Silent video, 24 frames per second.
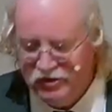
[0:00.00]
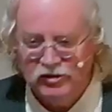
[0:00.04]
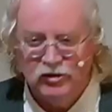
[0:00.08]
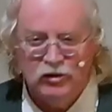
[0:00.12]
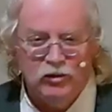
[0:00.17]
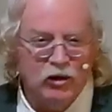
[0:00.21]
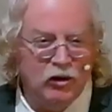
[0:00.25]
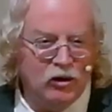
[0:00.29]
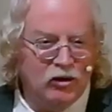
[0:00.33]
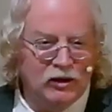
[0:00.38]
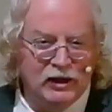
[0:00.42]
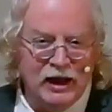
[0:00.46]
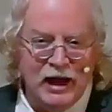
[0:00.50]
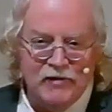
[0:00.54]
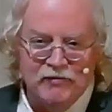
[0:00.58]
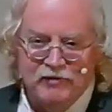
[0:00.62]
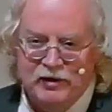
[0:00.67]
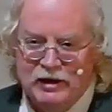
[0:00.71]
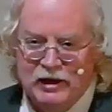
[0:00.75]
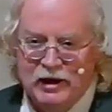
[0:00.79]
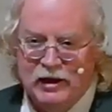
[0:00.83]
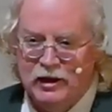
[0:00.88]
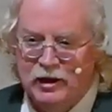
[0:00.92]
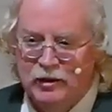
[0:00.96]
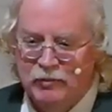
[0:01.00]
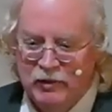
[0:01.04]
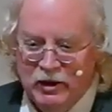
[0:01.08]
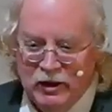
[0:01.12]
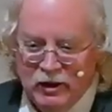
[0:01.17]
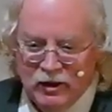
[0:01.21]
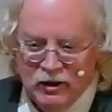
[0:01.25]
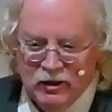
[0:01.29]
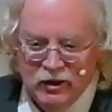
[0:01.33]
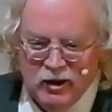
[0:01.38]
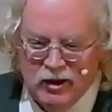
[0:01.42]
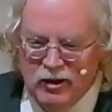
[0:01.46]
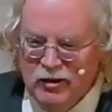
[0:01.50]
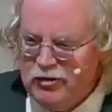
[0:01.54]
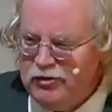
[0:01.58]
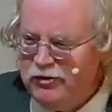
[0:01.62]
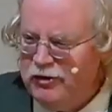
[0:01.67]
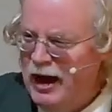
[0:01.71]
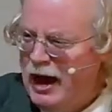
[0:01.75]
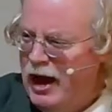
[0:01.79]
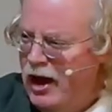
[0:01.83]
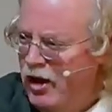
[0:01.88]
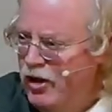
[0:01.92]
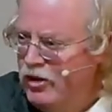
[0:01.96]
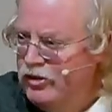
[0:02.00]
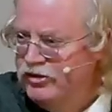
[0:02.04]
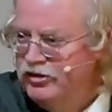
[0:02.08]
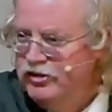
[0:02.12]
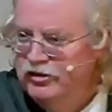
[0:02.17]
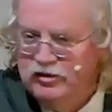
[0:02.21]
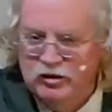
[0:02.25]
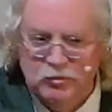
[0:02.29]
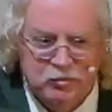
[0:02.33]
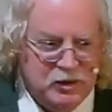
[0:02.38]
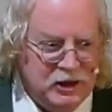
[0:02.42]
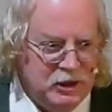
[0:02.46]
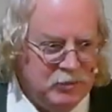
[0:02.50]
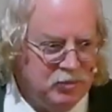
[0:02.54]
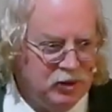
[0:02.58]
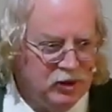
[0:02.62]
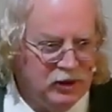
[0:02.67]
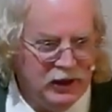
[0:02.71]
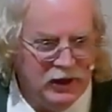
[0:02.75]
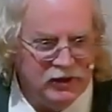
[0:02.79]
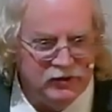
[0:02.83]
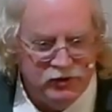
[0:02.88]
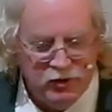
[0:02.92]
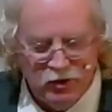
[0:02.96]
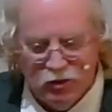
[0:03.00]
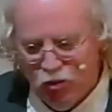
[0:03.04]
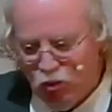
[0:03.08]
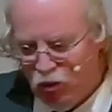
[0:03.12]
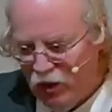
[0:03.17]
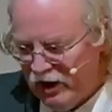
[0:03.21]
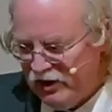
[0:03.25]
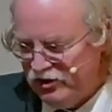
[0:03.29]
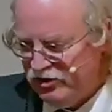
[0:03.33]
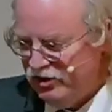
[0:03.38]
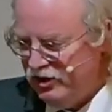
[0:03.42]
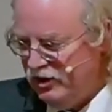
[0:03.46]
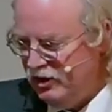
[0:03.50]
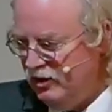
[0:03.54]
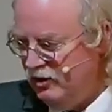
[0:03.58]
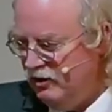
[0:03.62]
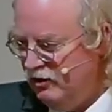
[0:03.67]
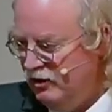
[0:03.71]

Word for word: they're all laughing at him. Thousands of people out there watching,